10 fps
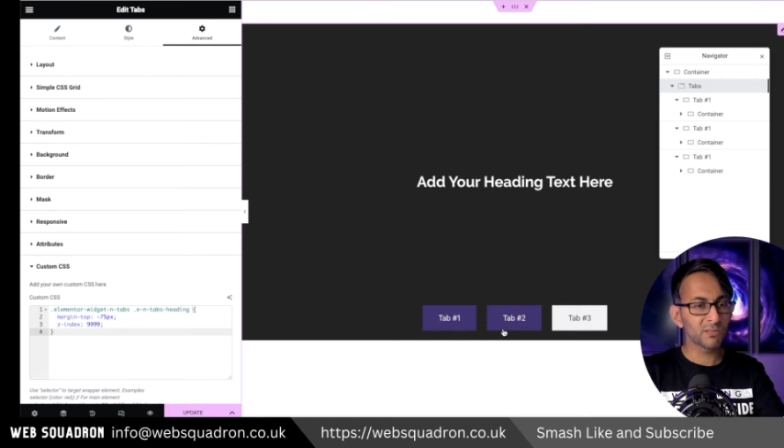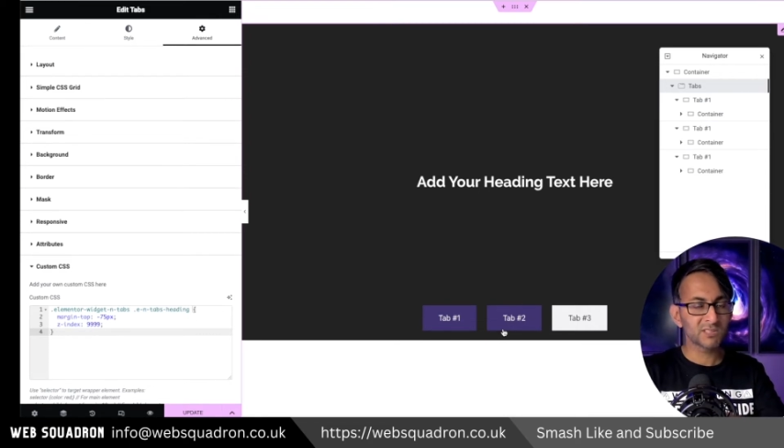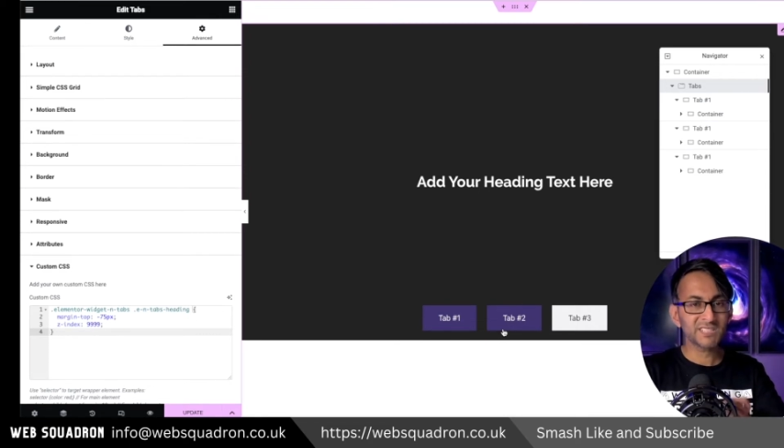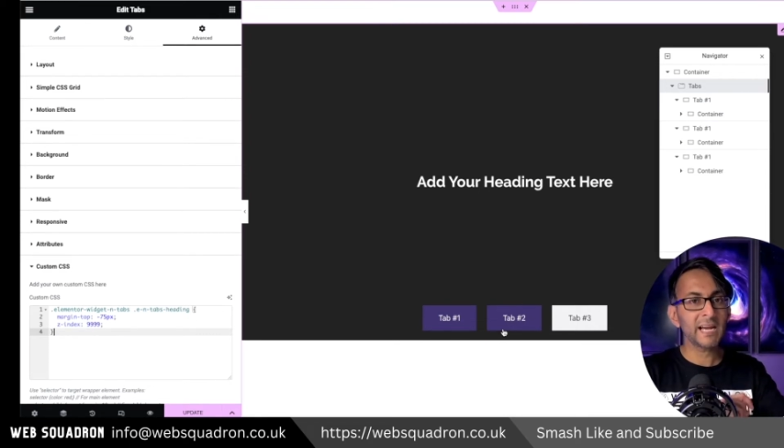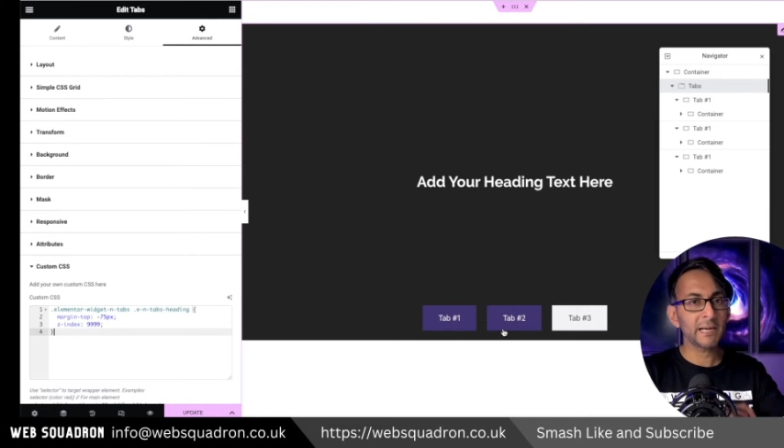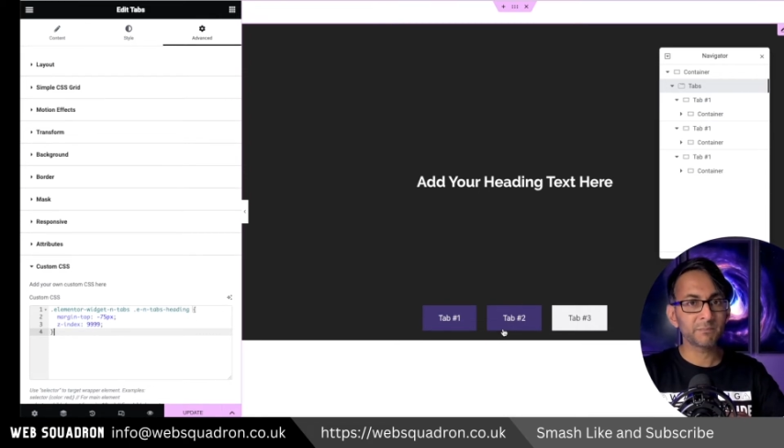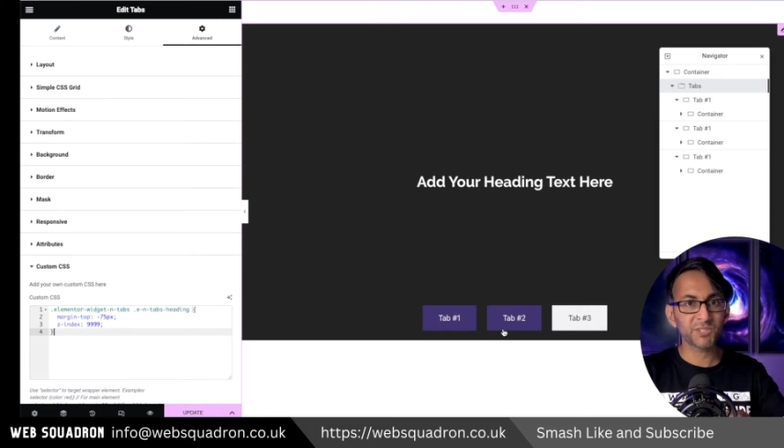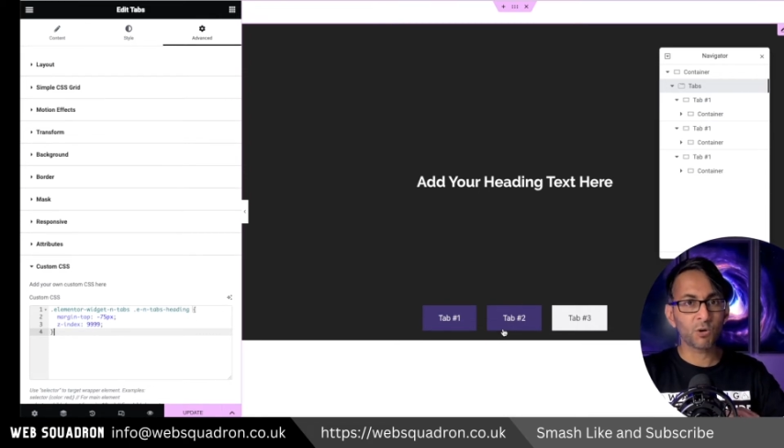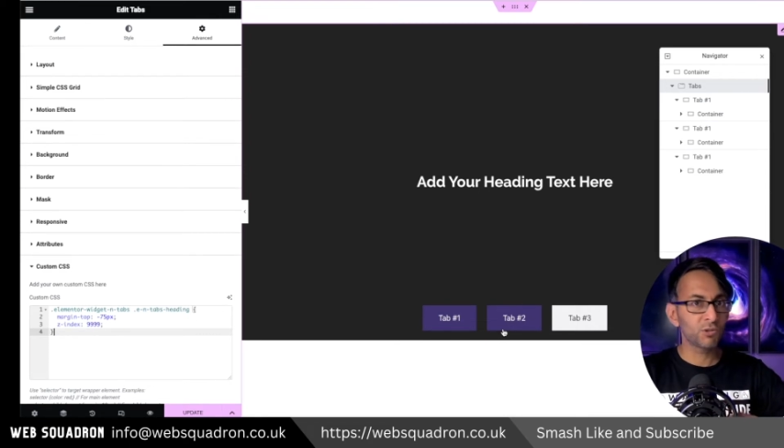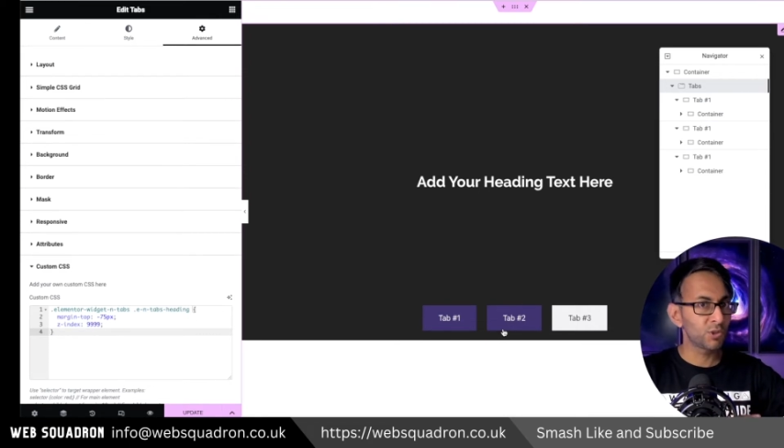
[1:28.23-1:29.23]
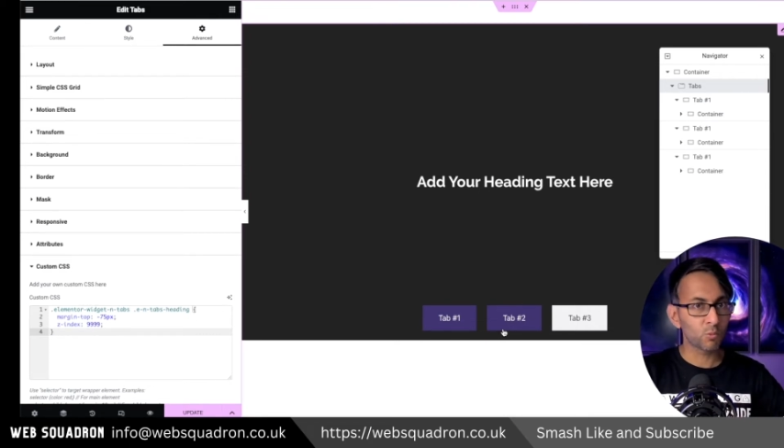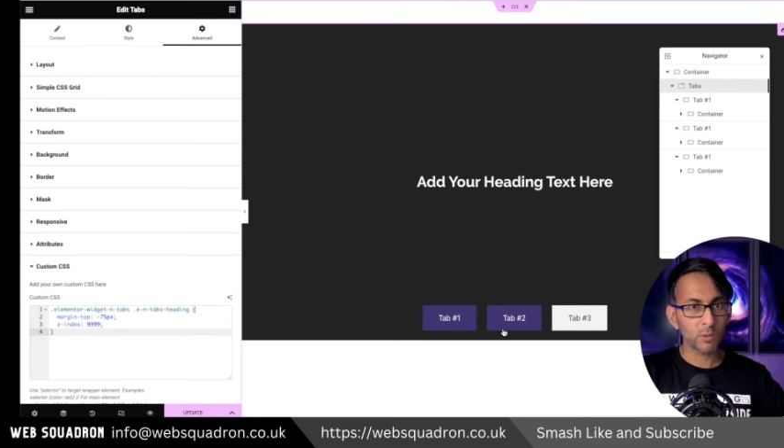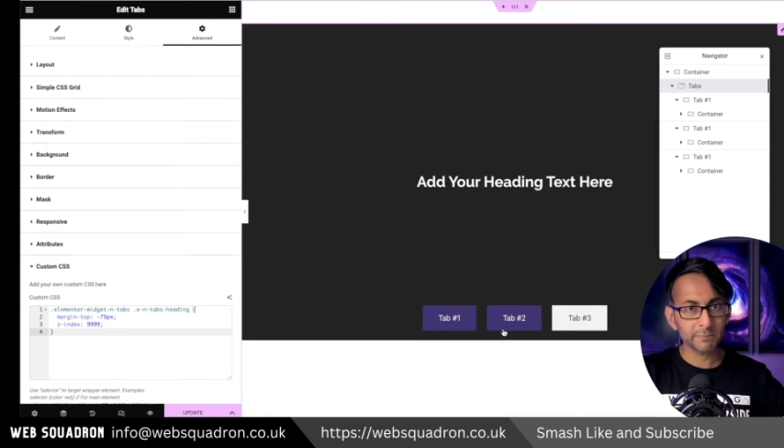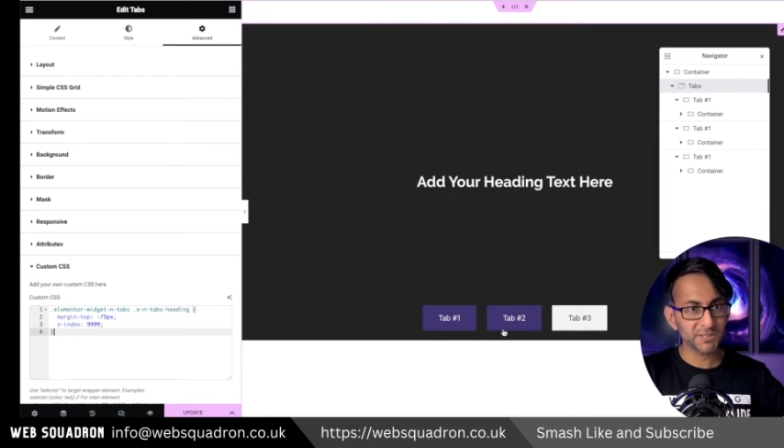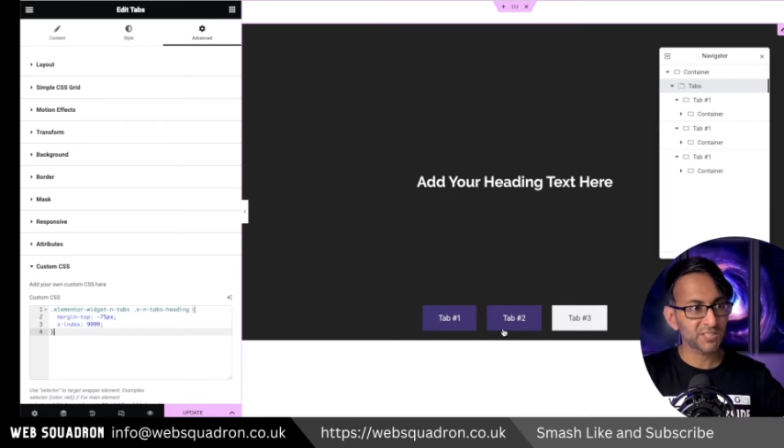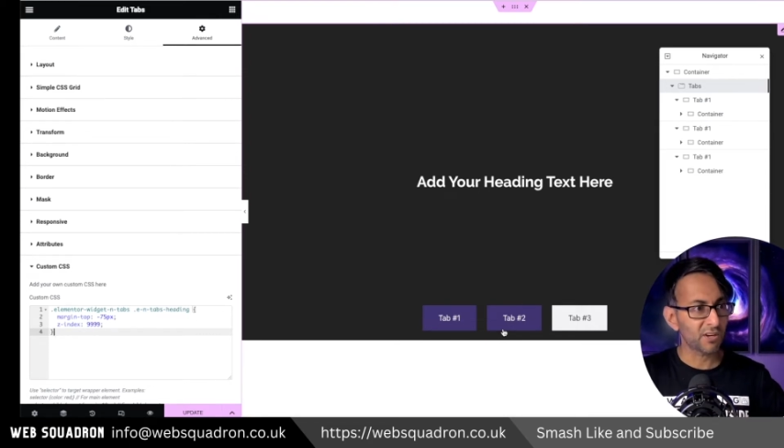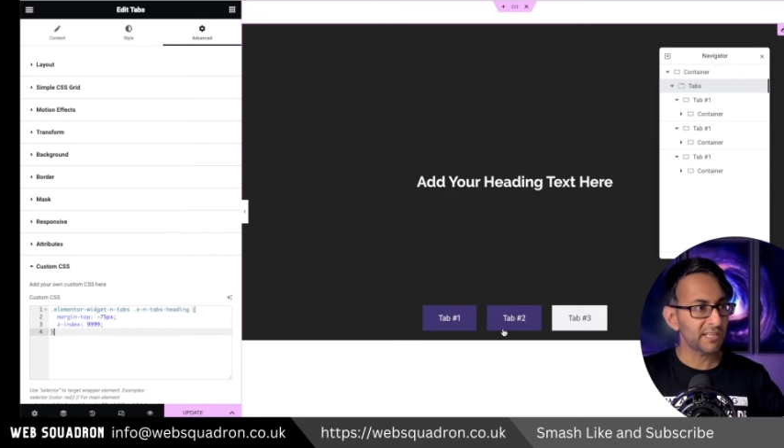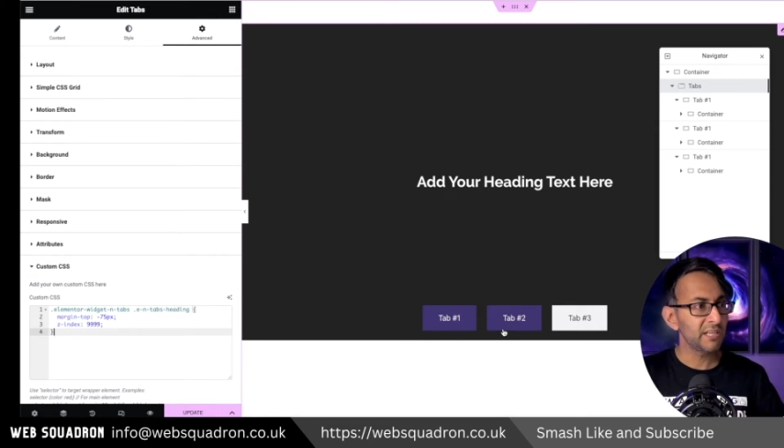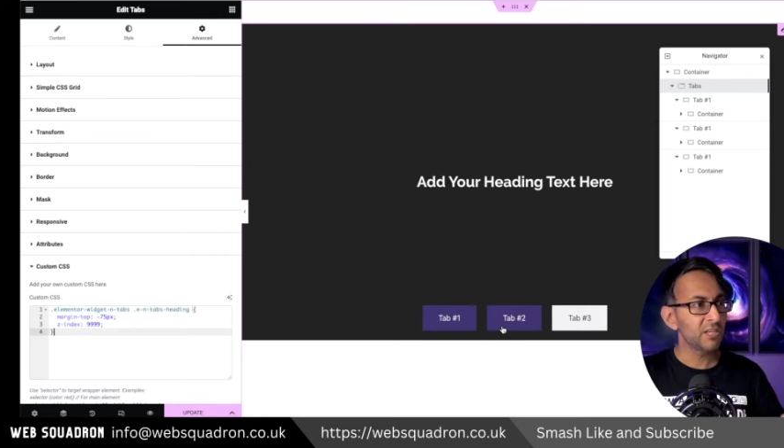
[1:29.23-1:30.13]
tabs on your website,